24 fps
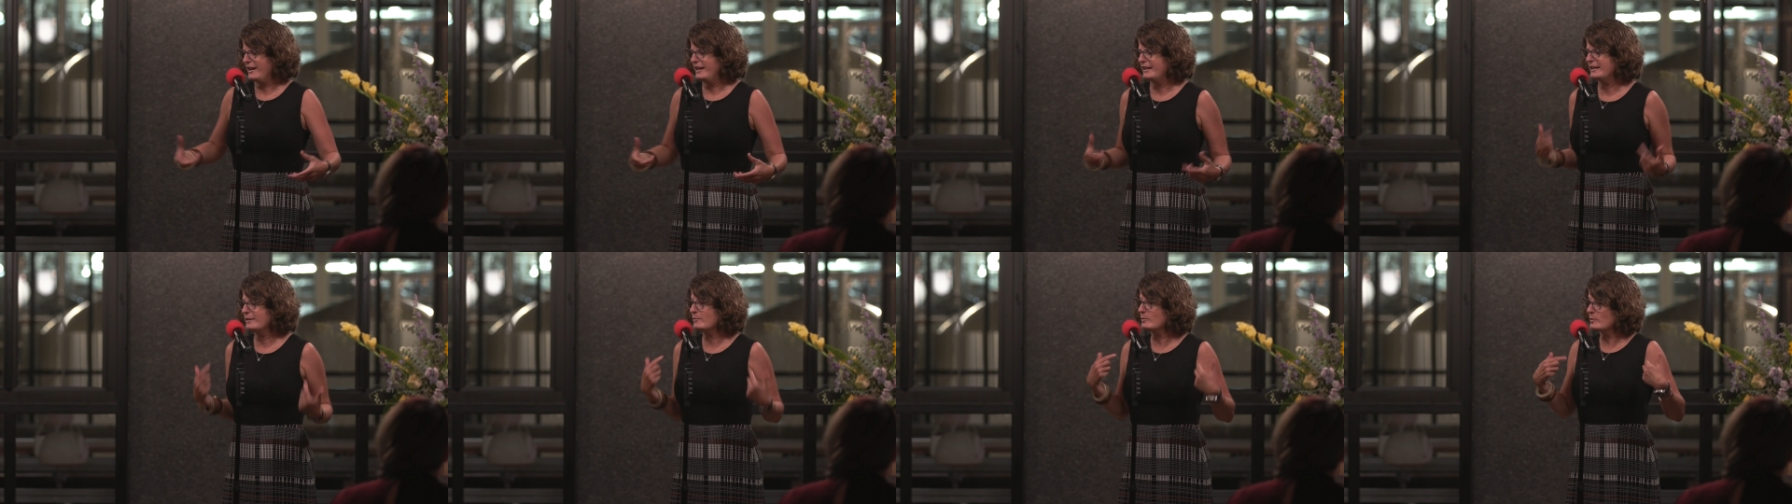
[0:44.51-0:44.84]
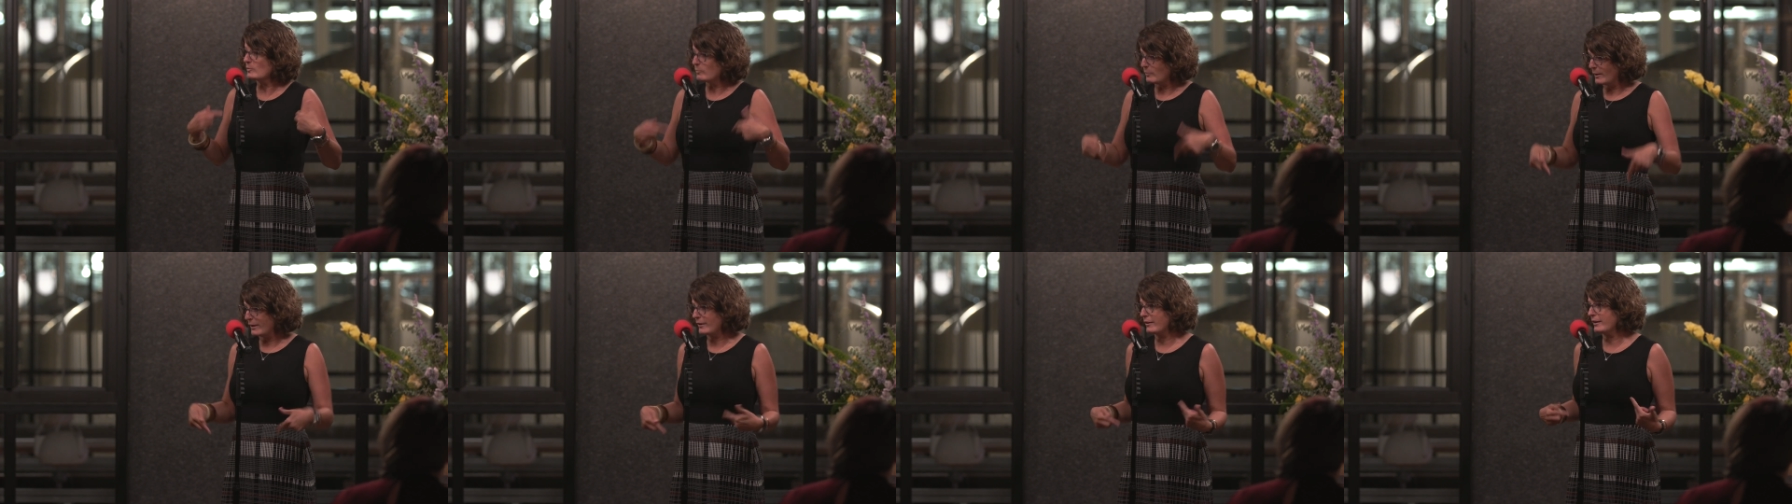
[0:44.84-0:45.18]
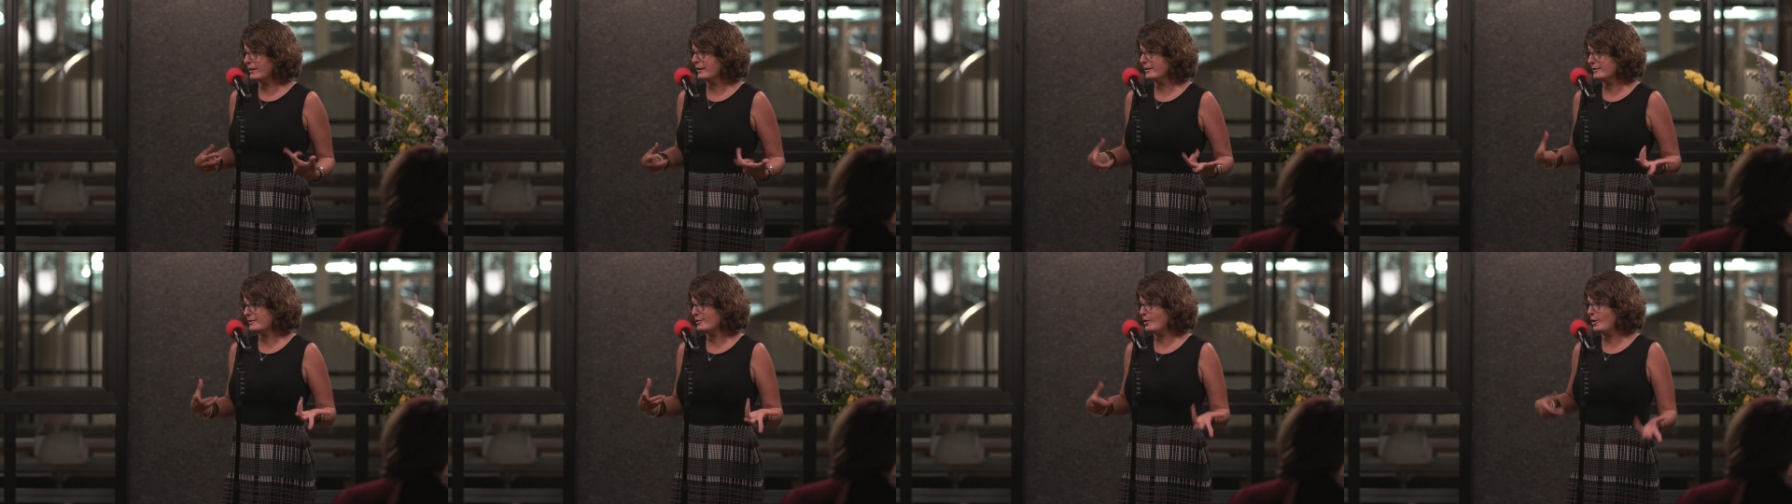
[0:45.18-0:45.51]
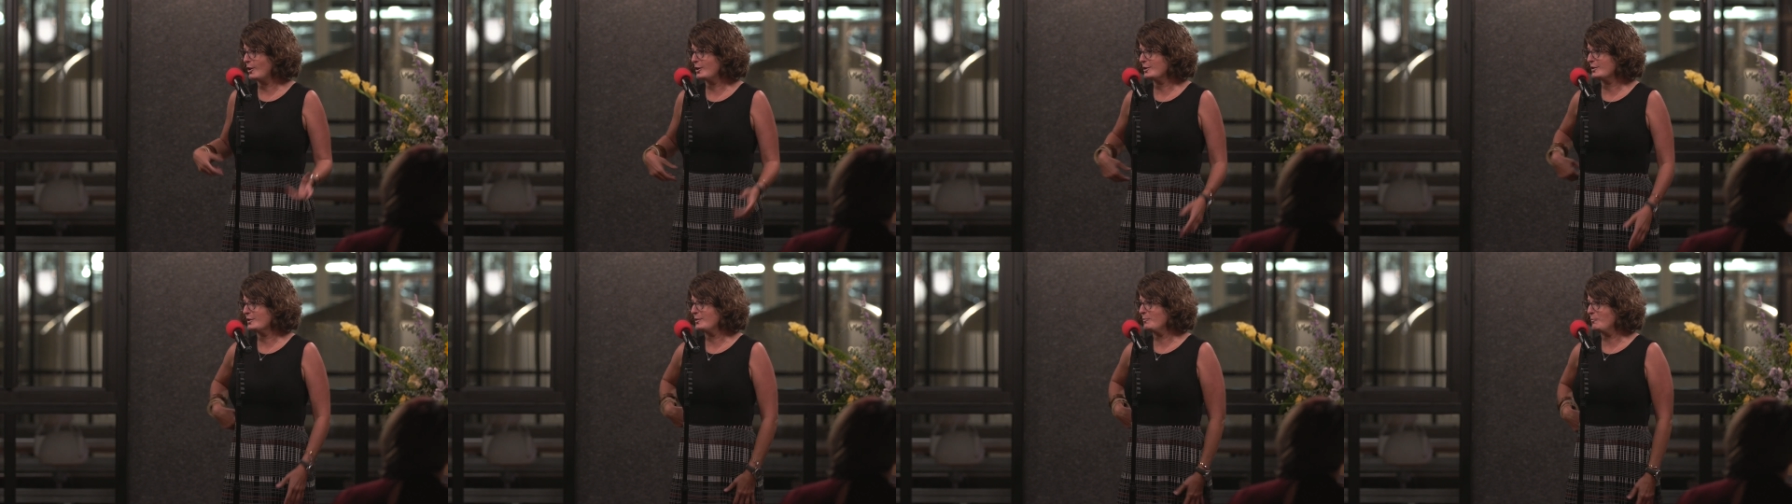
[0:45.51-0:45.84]
And he was wearing his
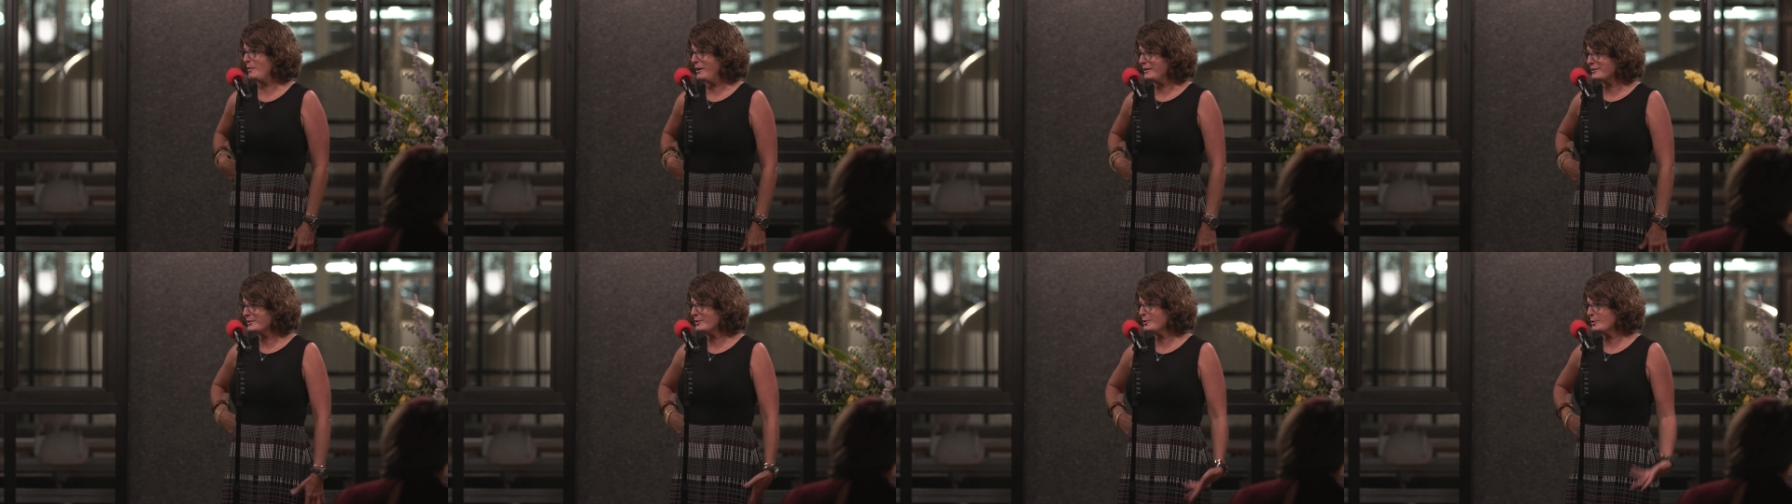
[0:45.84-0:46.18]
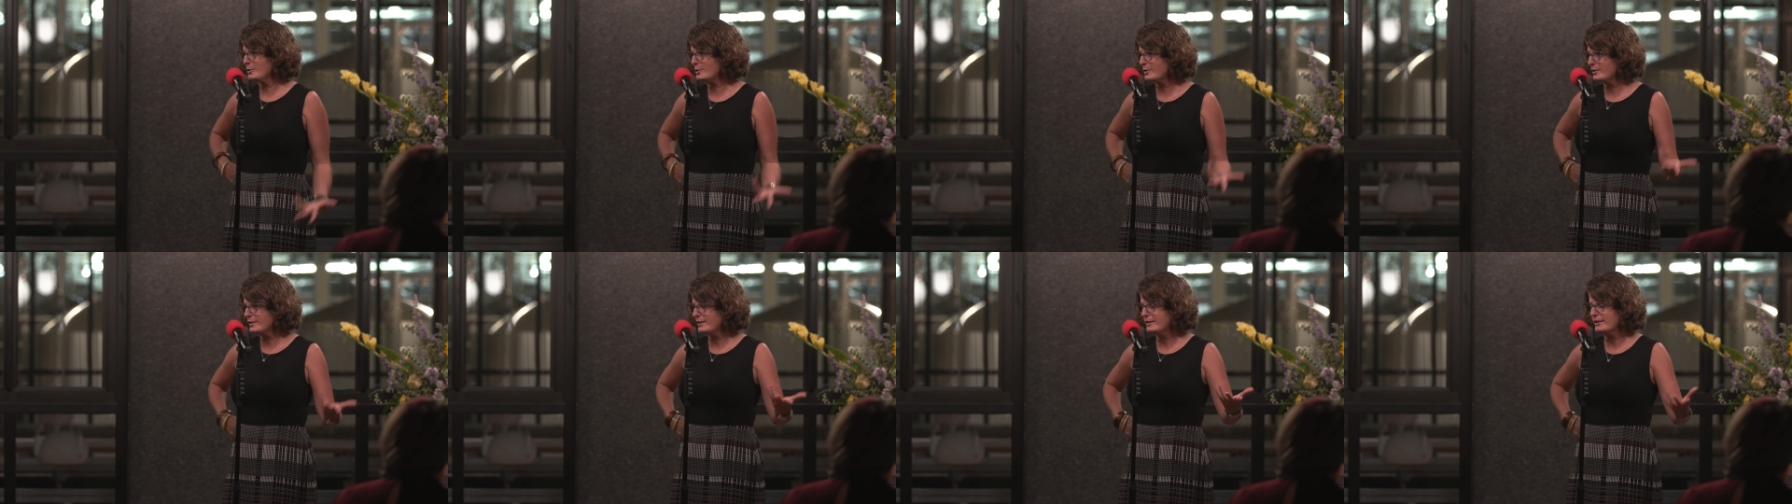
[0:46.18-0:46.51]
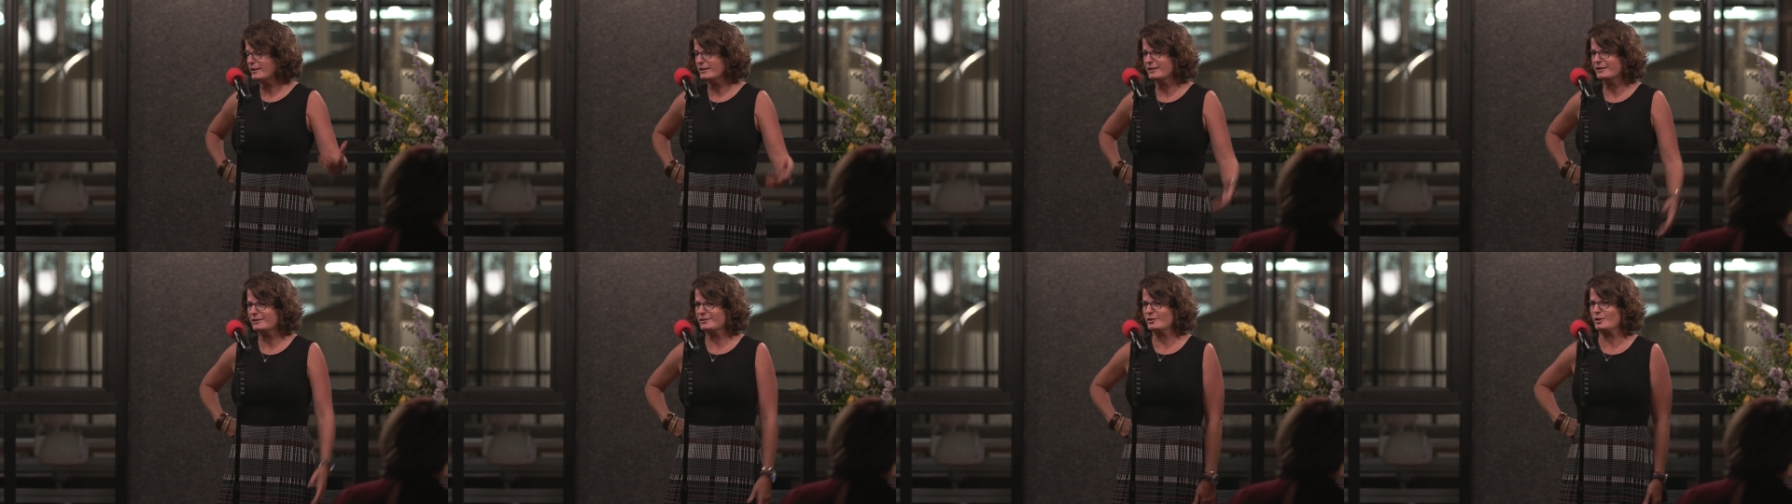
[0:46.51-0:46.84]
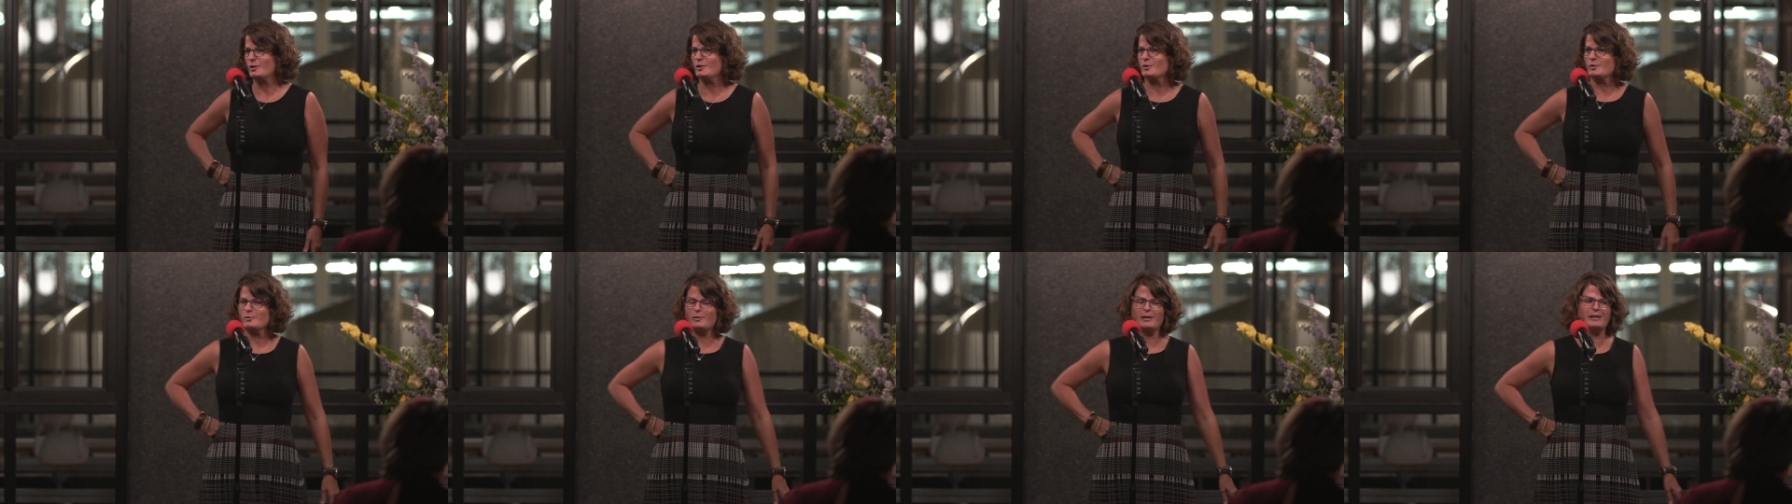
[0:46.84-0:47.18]
Carson Wentz jersey, and he
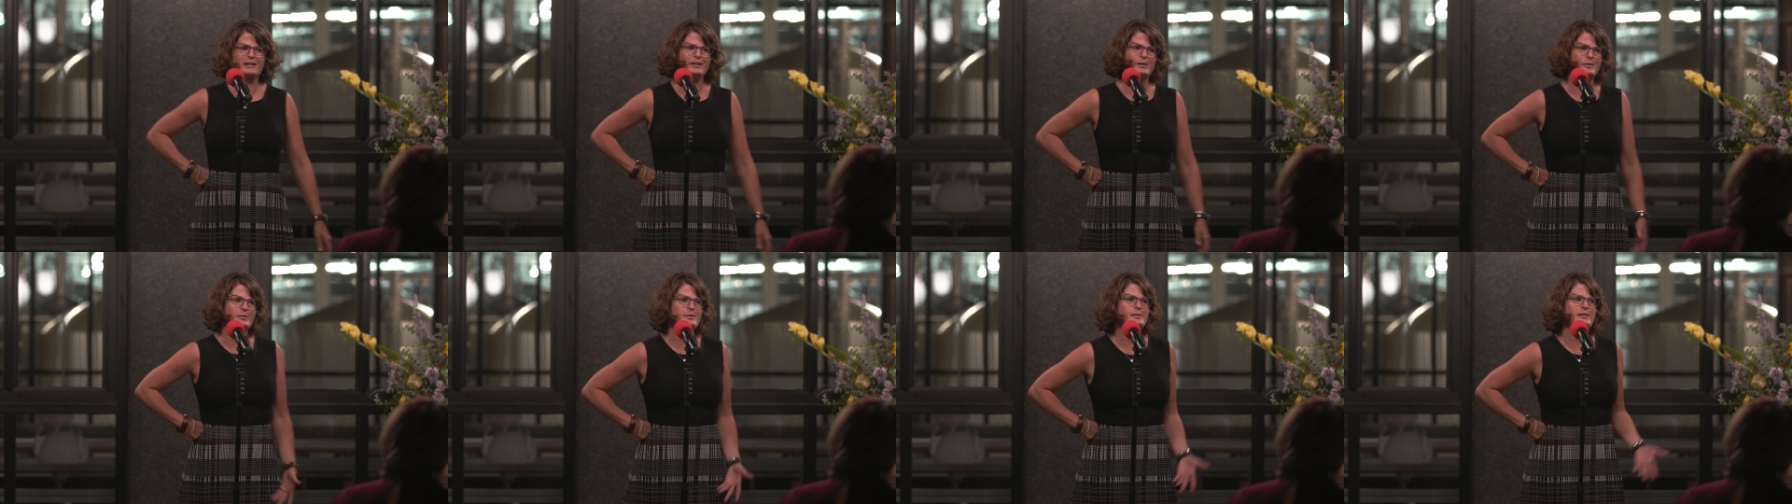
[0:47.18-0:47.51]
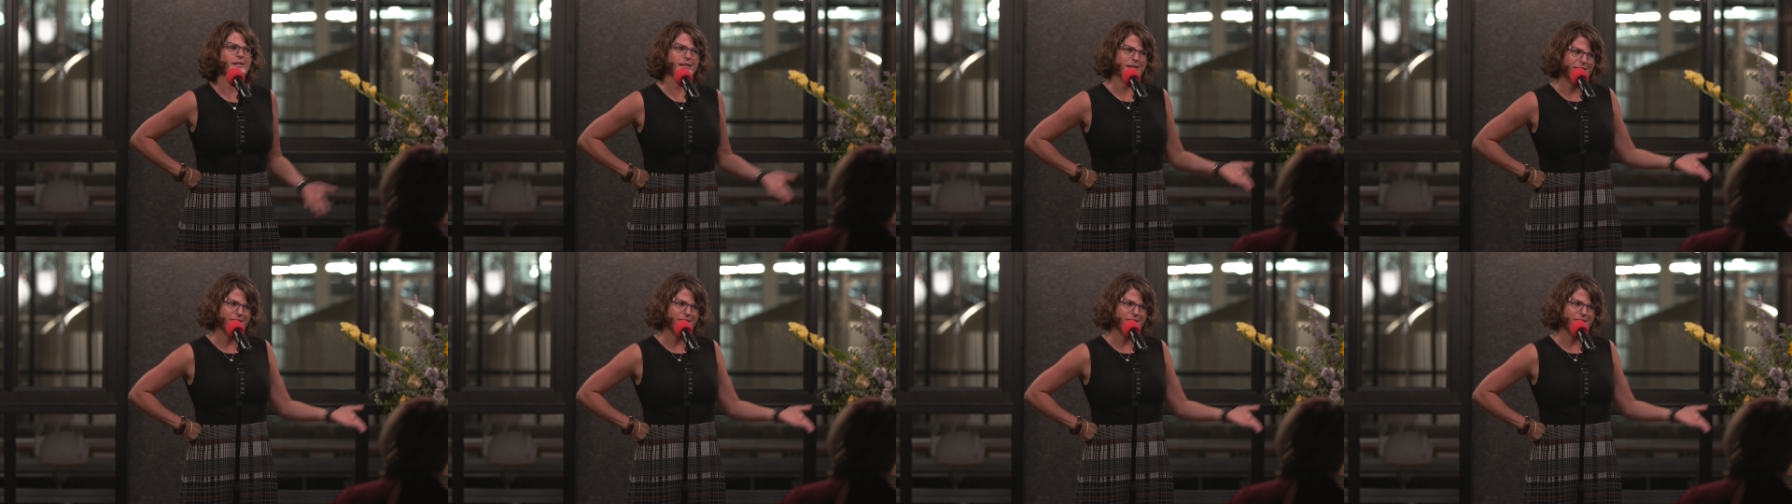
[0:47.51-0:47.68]
turns around and goes,